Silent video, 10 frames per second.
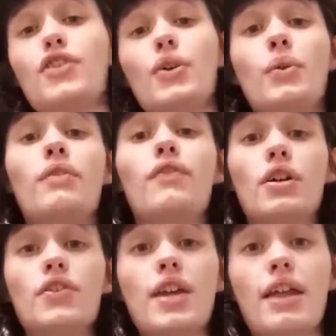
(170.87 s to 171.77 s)
so the
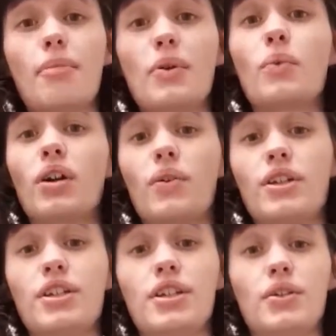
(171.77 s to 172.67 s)
first element we're
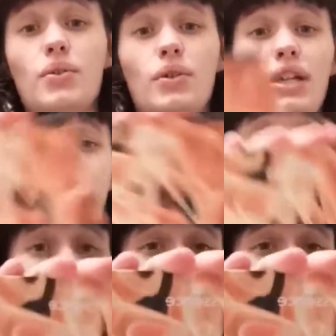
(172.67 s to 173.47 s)
going to do is,